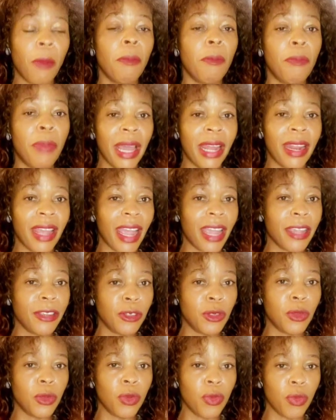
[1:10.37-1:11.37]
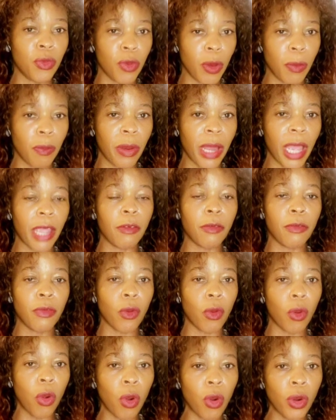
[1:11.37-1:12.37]
But I do reply
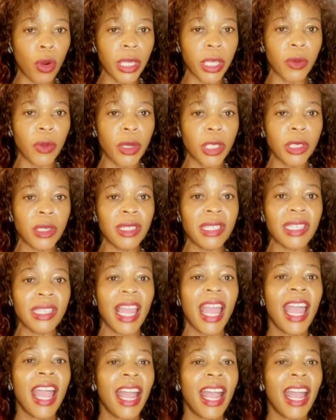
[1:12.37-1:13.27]
for all the questions.